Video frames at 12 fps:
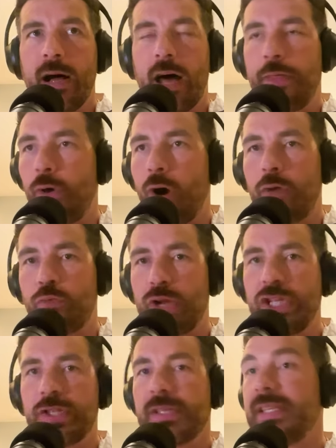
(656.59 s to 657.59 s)
I thought I'd
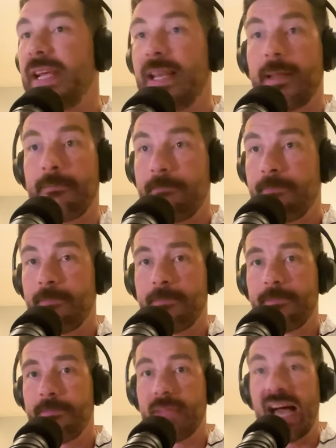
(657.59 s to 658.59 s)
reached the ceiling.
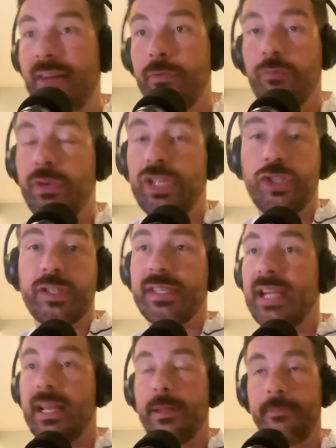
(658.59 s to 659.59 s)
I hadn't reached the
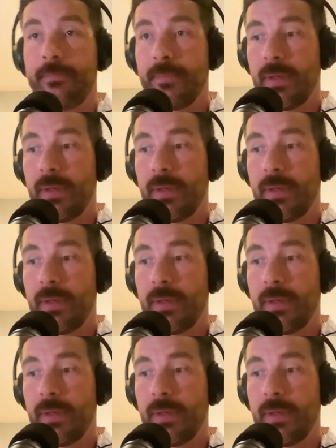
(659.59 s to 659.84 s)
ceiling.